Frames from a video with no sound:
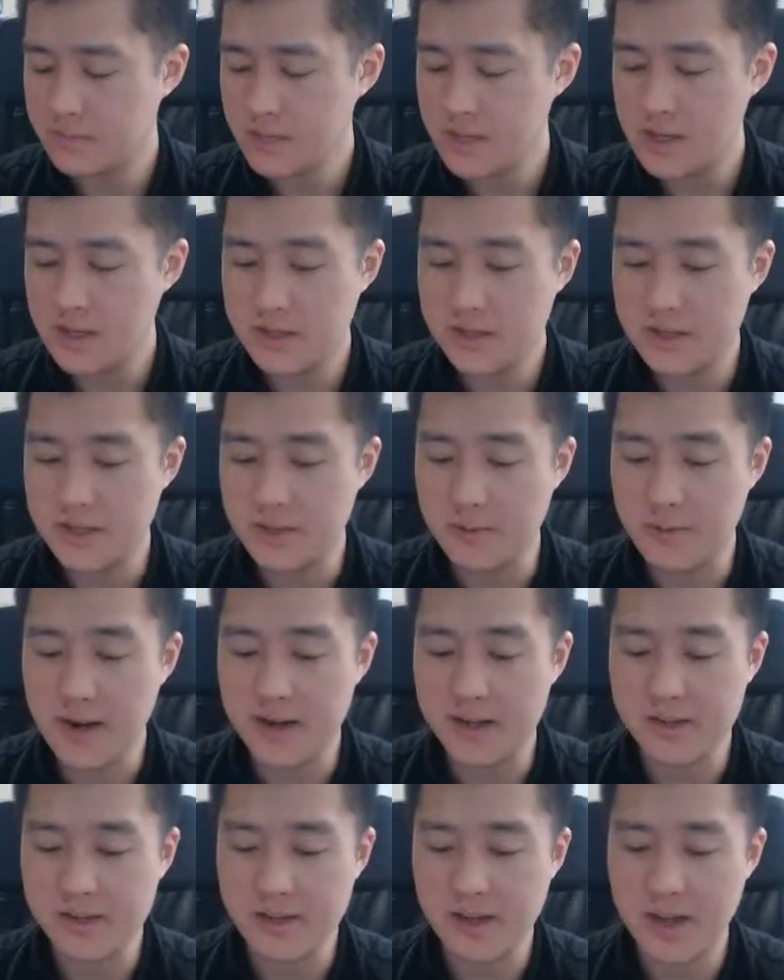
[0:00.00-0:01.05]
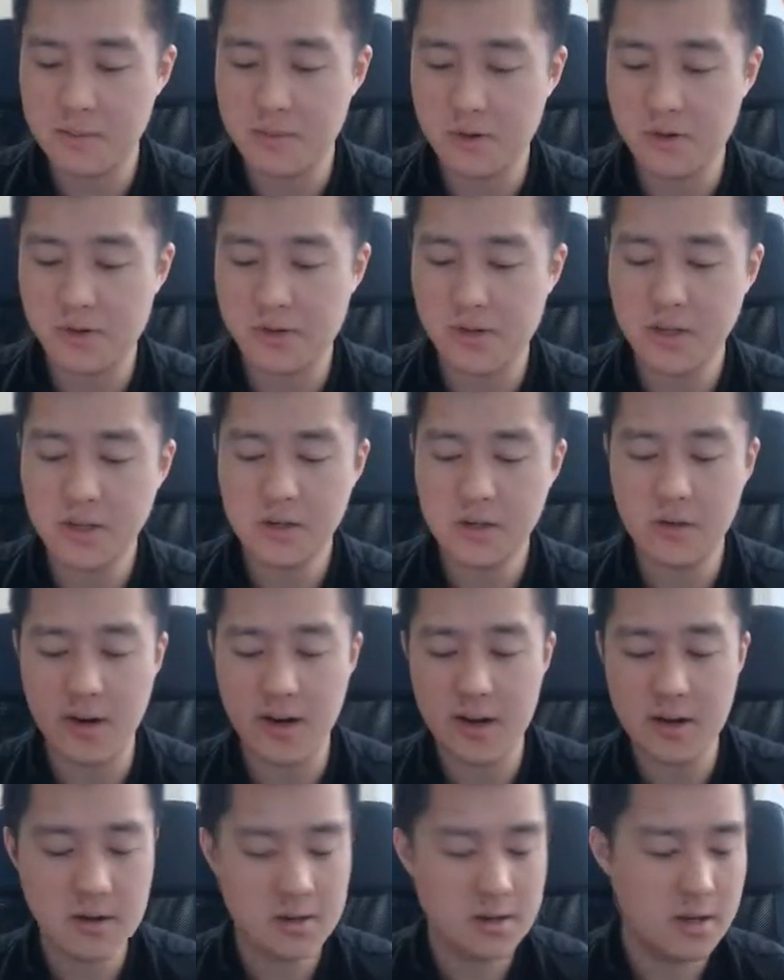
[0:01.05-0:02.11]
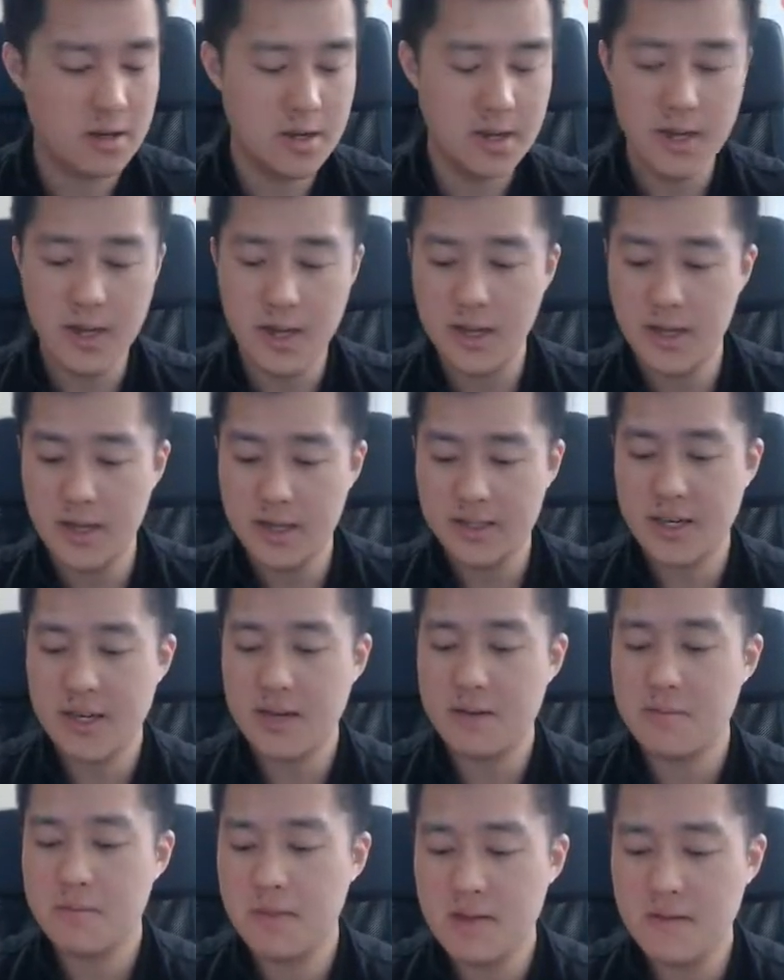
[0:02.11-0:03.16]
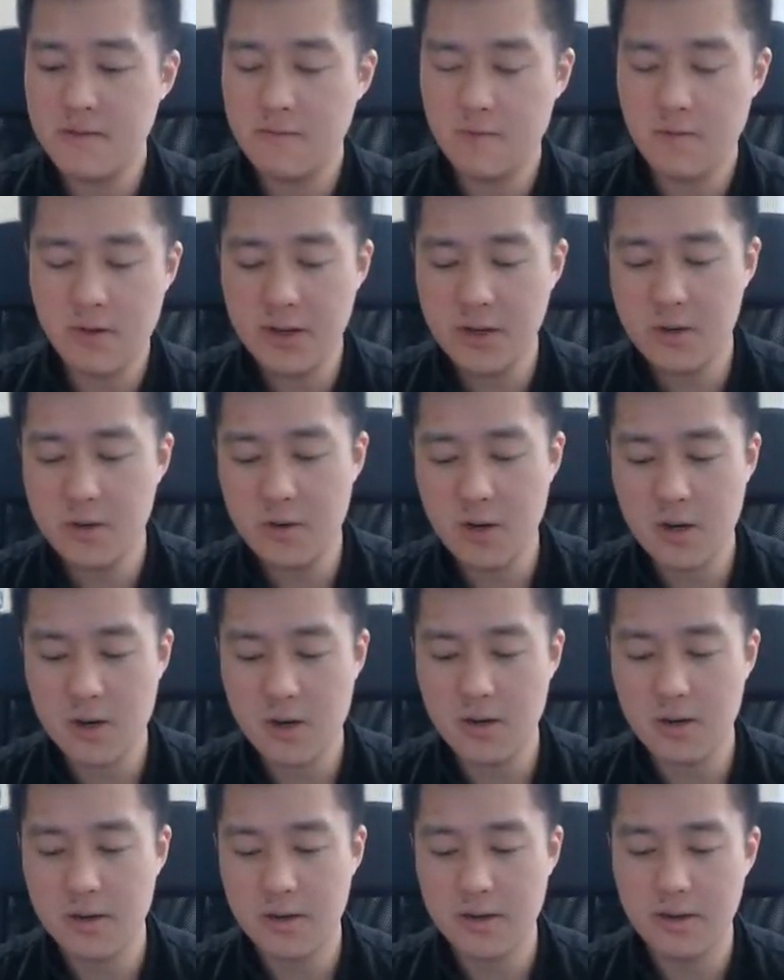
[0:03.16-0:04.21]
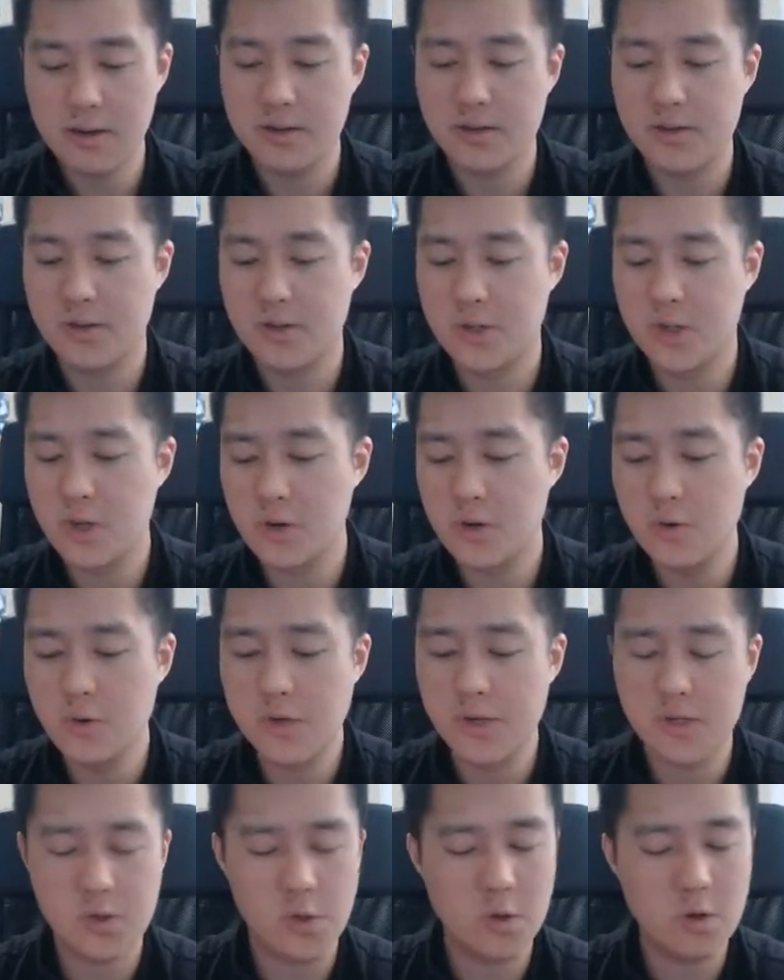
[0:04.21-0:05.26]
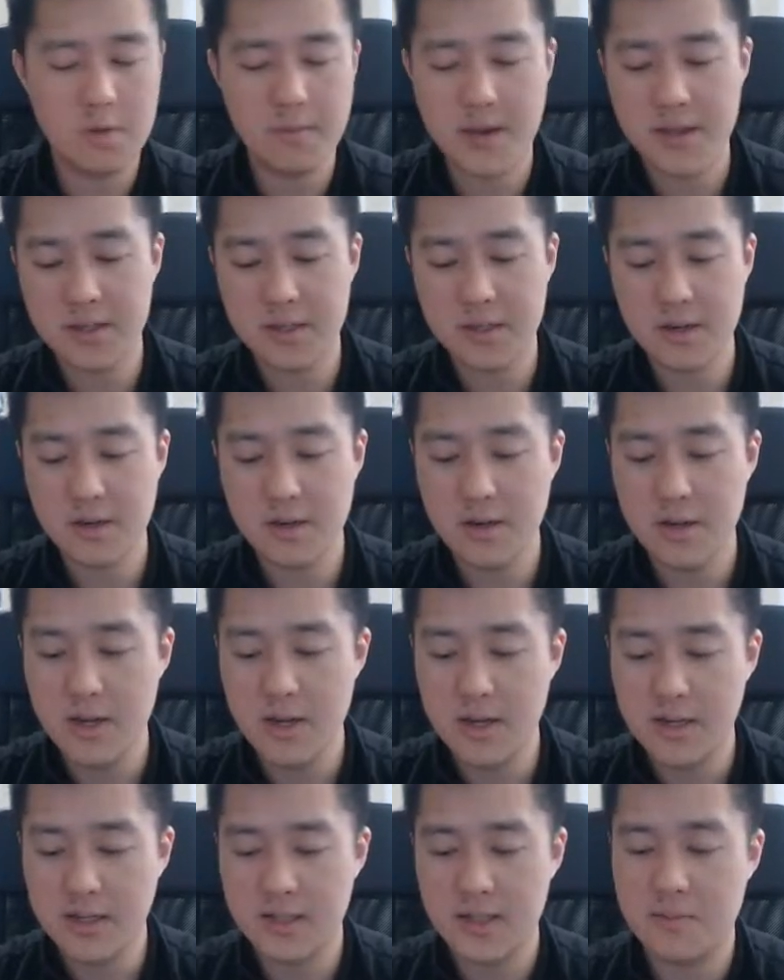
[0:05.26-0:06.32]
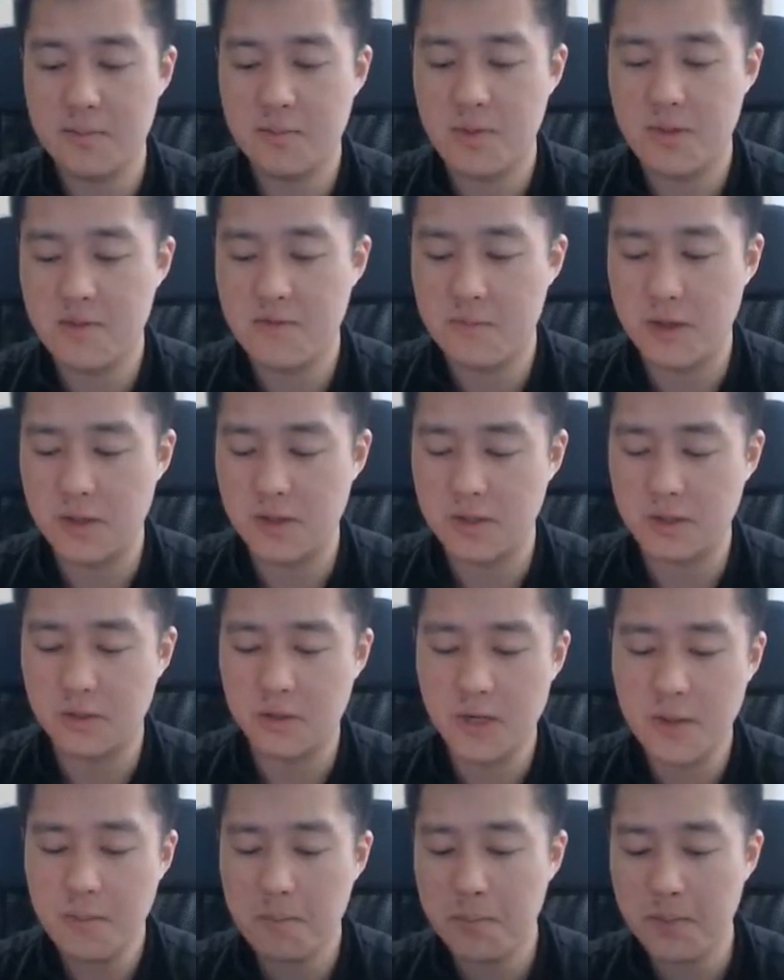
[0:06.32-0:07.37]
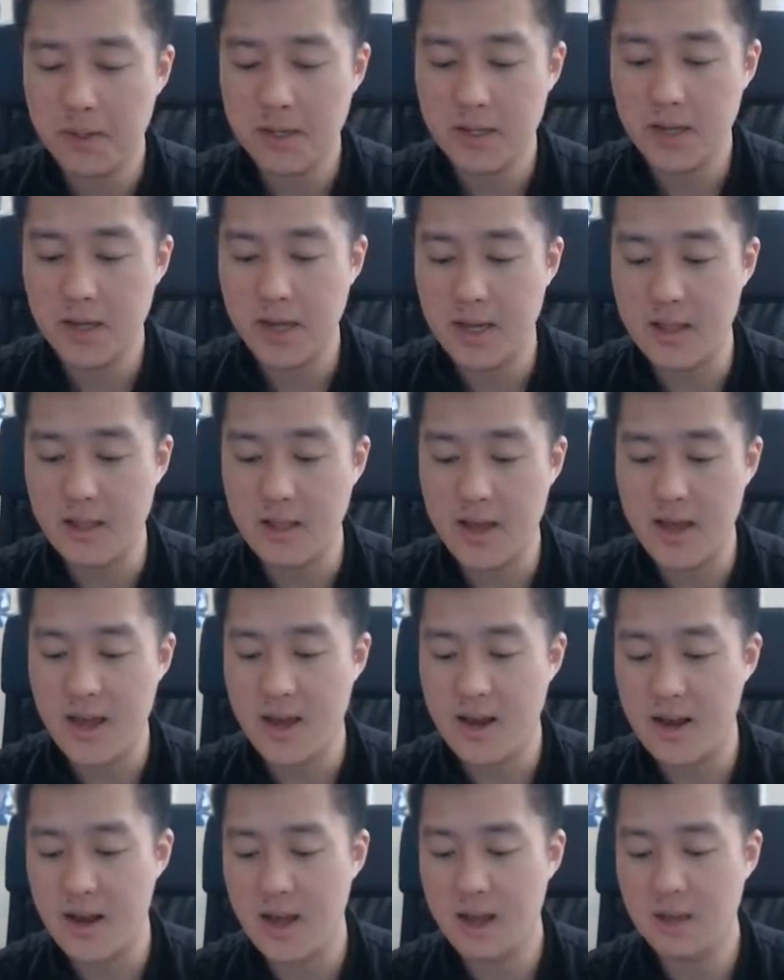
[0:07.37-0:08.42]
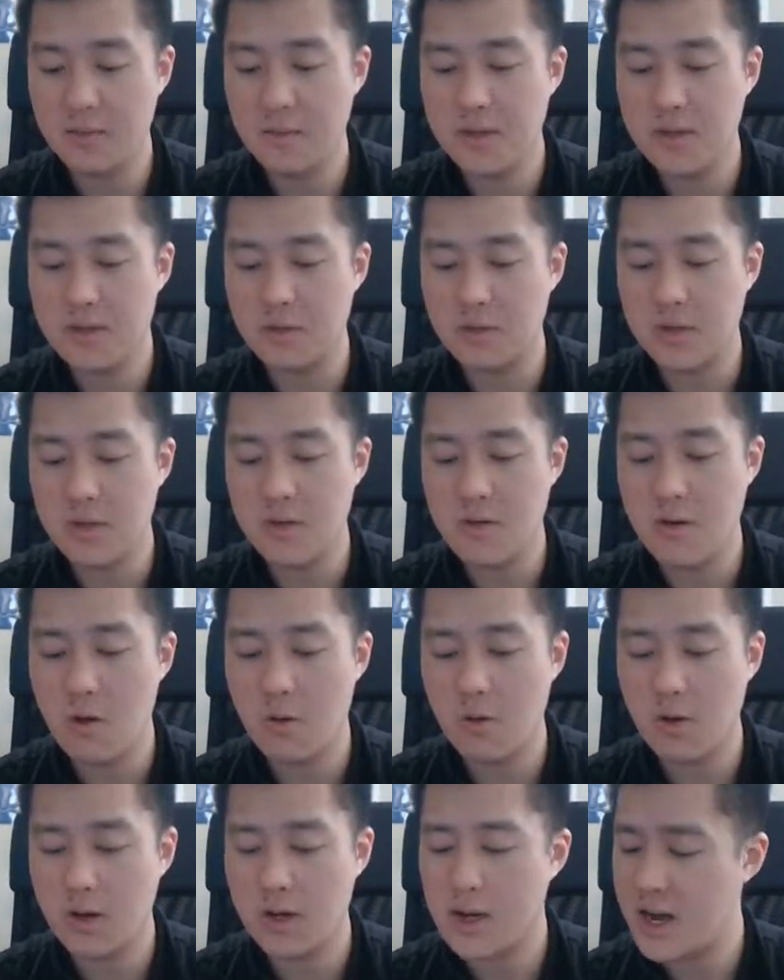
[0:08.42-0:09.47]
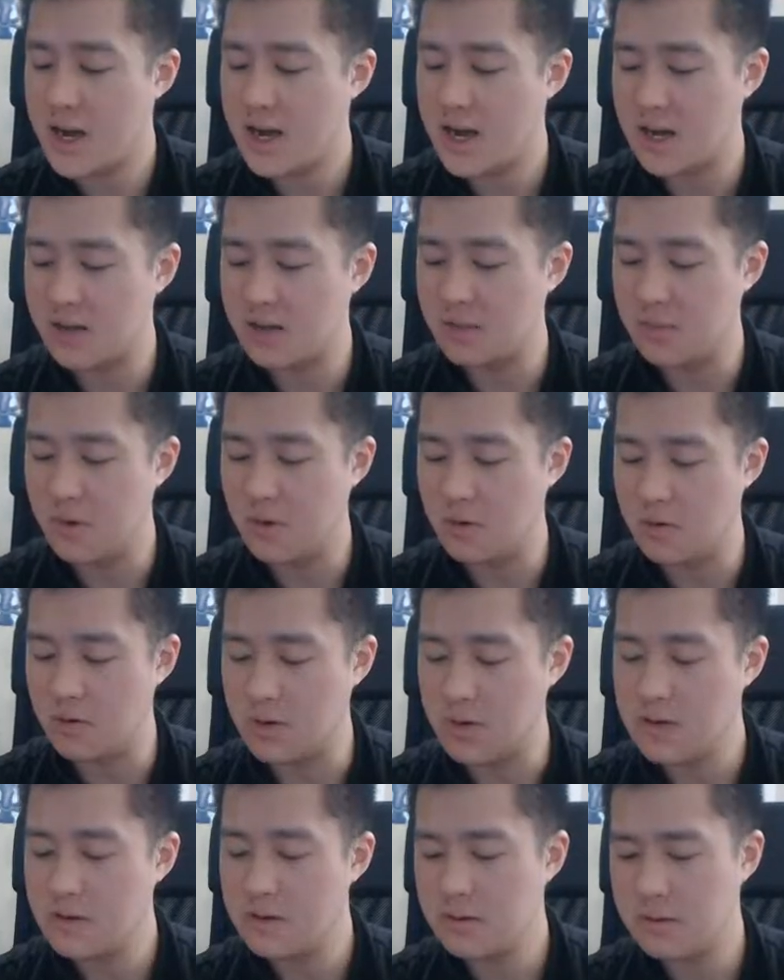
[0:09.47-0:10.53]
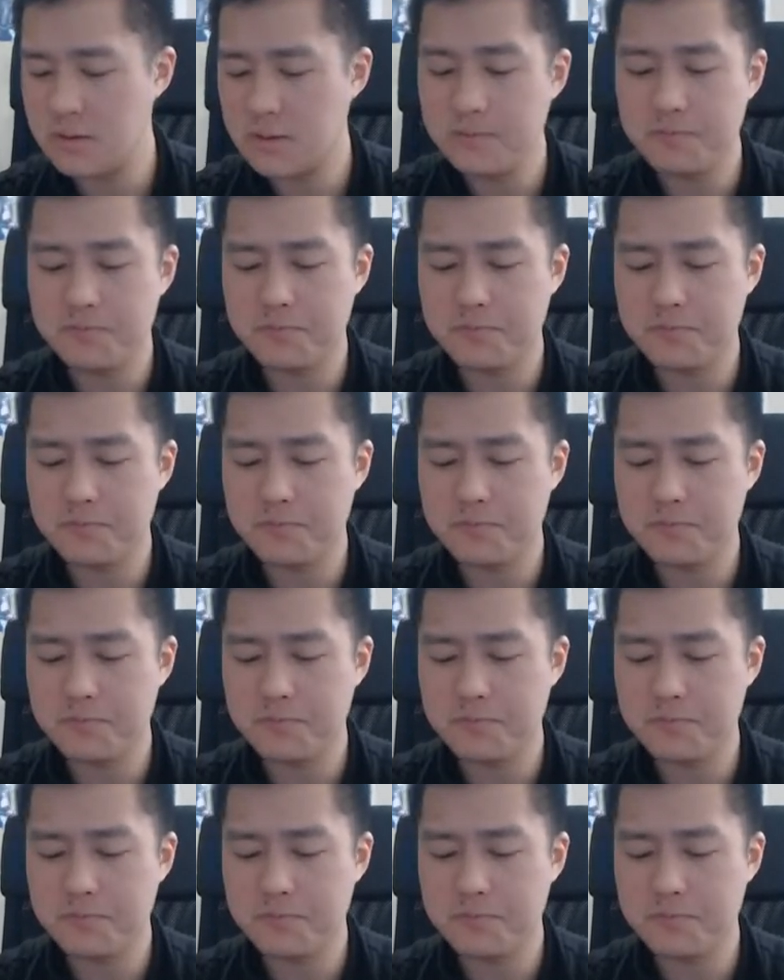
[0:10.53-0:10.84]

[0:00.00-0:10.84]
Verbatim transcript: Let's see, we got a Cyberse Integrator, Time Thief Redoer, Shiranui Swordmaster, Time Thief Bezel Ship, and then Elemental Hero Cosmonios.